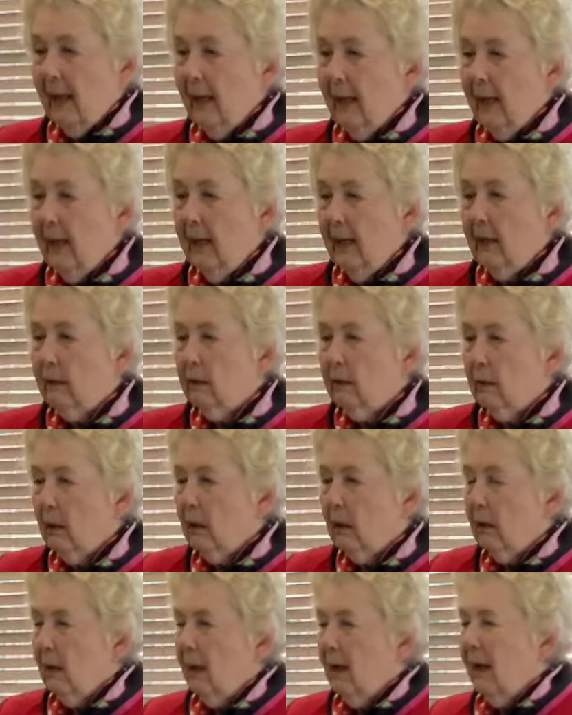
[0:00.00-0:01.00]
And
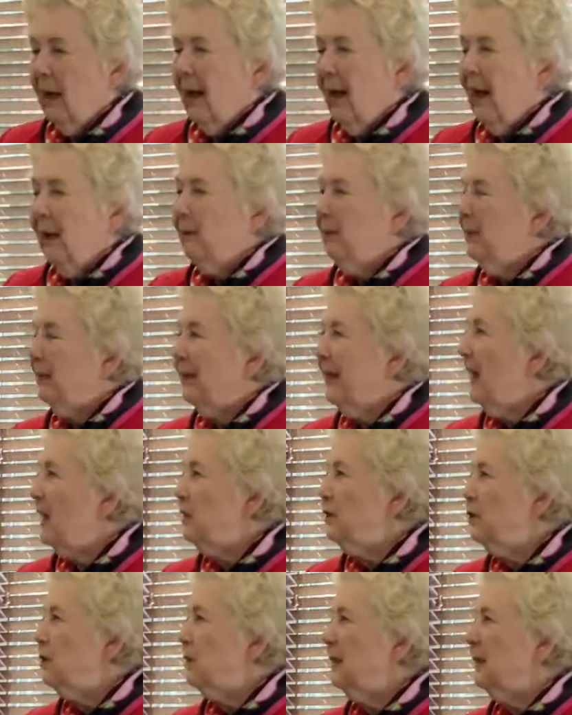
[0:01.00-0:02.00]
I would
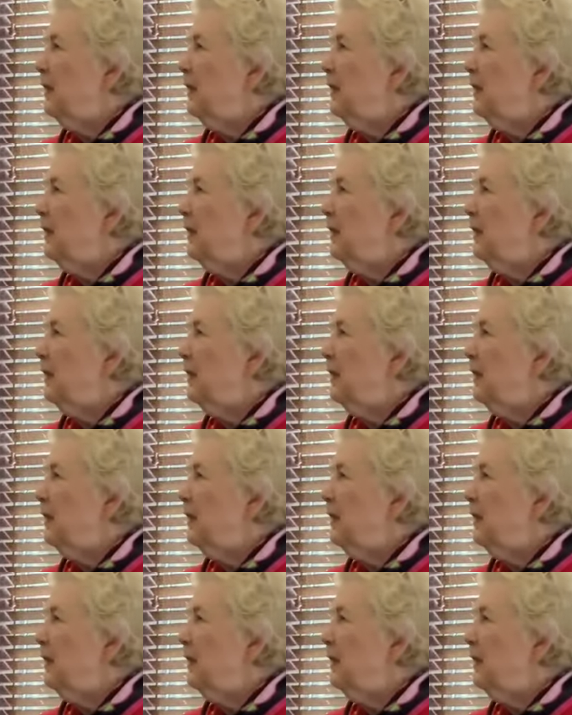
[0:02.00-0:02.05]
occasionally